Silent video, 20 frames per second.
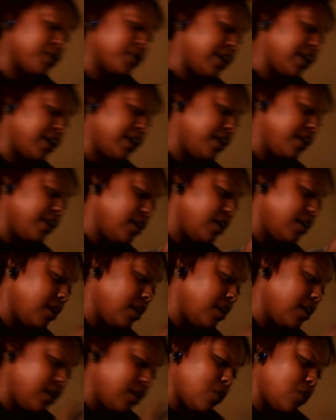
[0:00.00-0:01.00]
okay?
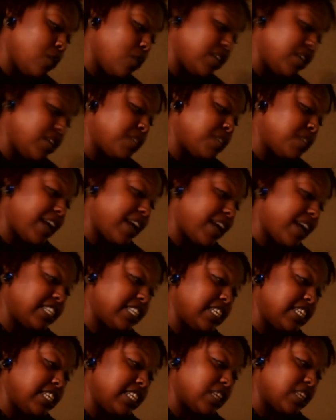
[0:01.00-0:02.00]
What is
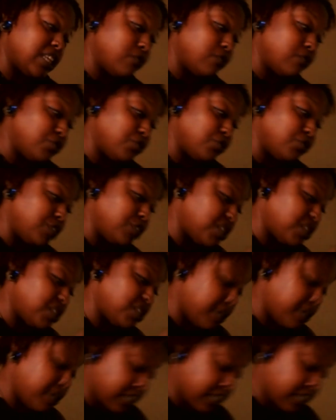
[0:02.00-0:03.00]
Pisces going to do when this
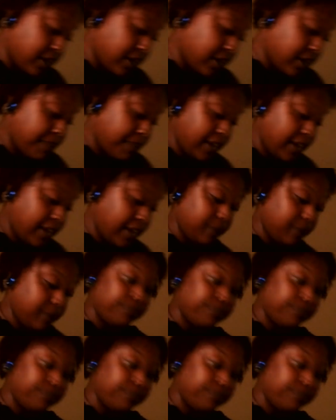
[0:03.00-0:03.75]
person come back?